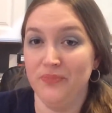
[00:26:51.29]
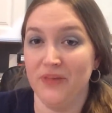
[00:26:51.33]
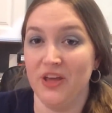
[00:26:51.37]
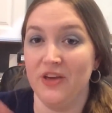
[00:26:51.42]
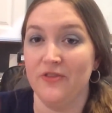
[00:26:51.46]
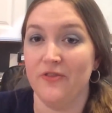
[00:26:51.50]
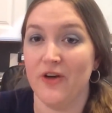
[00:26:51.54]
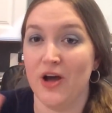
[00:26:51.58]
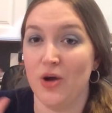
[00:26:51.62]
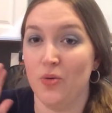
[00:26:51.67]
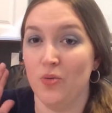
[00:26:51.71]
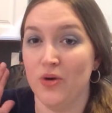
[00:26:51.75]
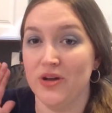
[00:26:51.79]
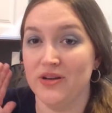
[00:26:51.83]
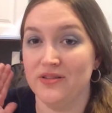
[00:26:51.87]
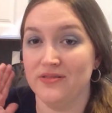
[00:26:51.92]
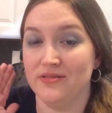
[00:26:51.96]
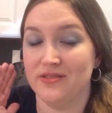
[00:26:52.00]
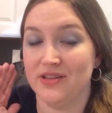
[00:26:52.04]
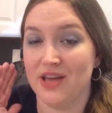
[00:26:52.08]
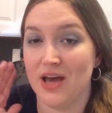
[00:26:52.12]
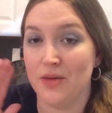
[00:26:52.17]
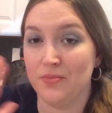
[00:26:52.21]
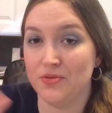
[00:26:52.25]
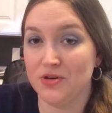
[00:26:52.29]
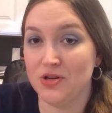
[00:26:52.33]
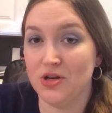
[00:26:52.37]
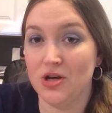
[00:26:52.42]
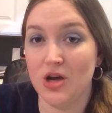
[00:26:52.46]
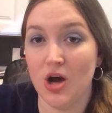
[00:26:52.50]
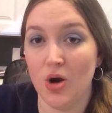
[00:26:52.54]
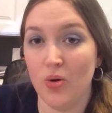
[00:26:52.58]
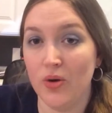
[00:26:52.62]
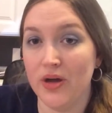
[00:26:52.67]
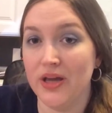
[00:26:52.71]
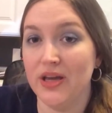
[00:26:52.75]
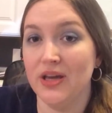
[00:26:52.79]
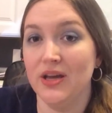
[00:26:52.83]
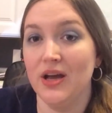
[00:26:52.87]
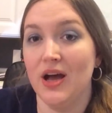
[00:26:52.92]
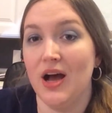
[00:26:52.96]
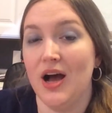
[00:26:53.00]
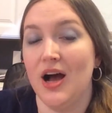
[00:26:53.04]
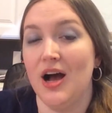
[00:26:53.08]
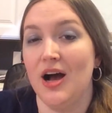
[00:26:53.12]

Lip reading: If I kept going,